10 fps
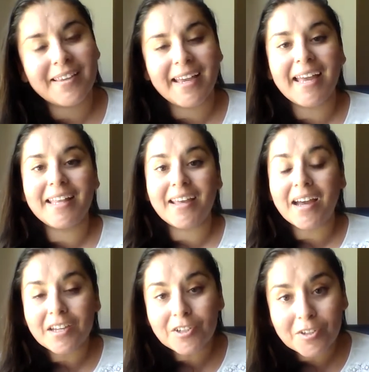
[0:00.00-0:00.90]
And I
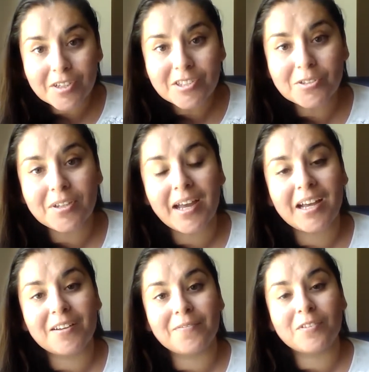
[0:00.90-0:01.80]
encourage you to
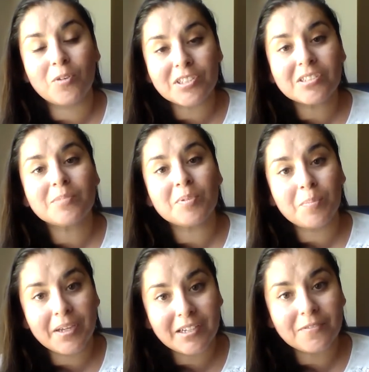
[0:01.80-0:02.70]
have questions
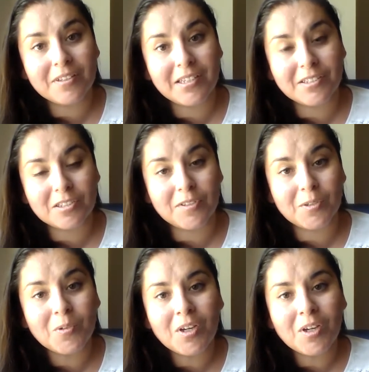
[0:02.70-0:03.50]
prepared for the interview